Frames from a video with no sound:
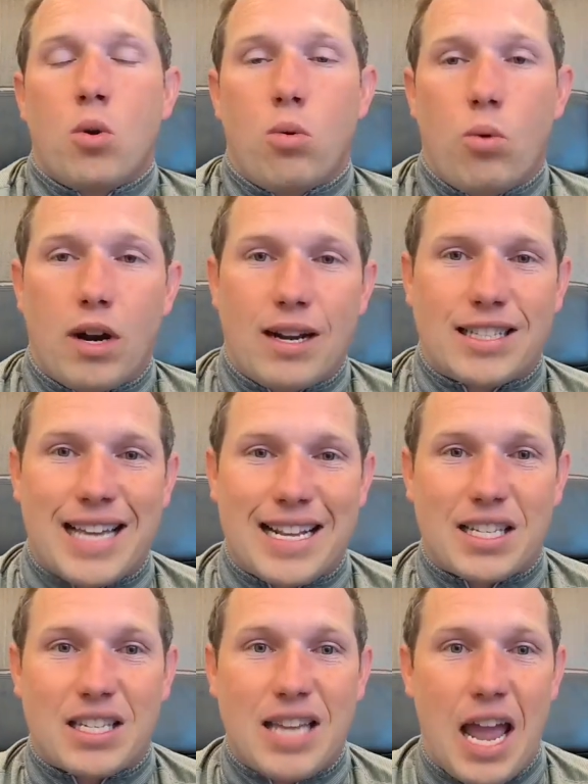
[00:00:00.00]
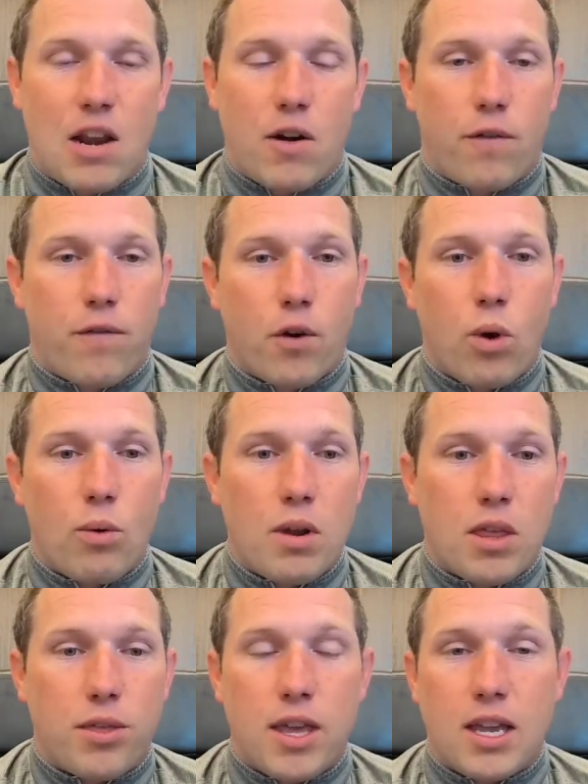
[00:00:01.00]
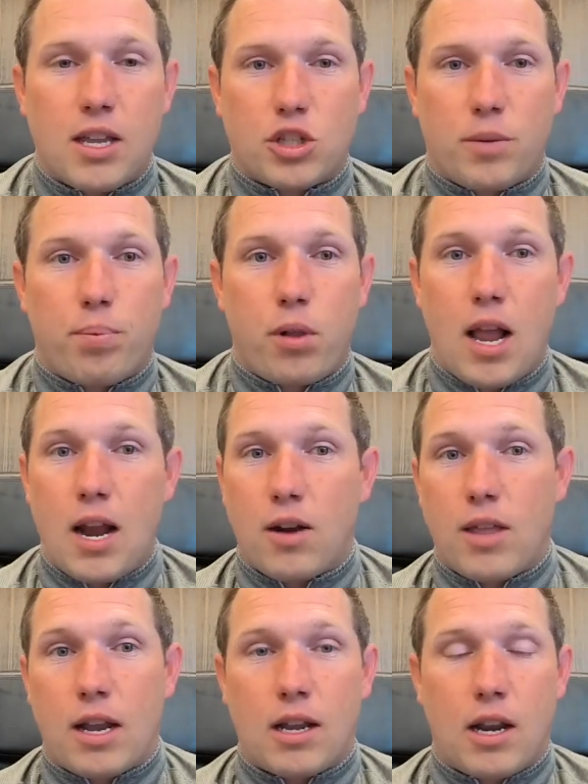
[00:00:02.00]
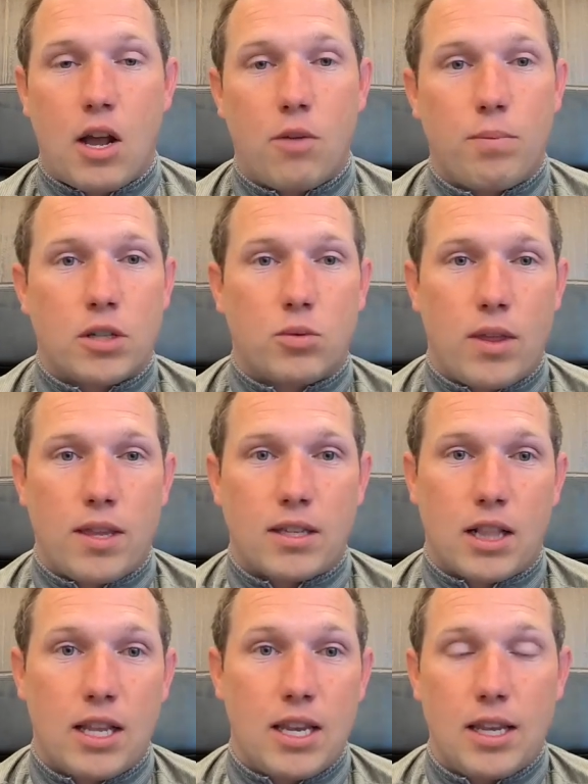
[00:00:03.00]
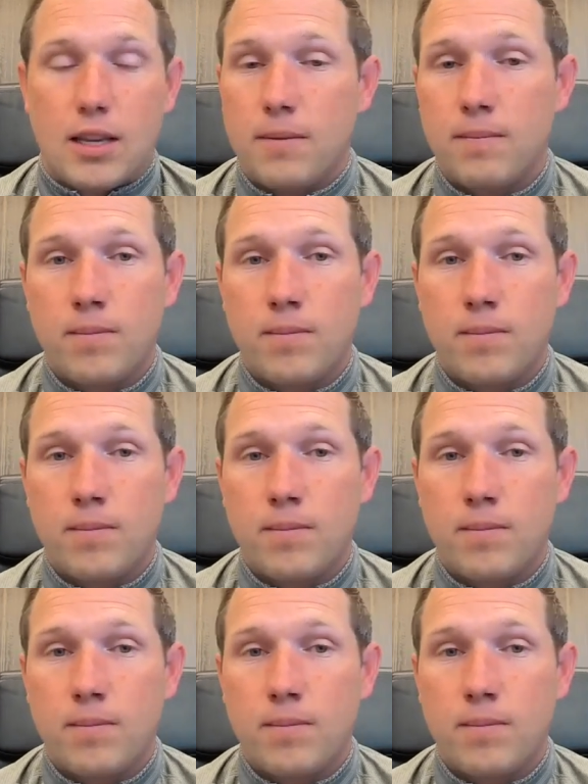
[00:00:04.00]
we're going to set a standard for what we think is a player that can help us win this league.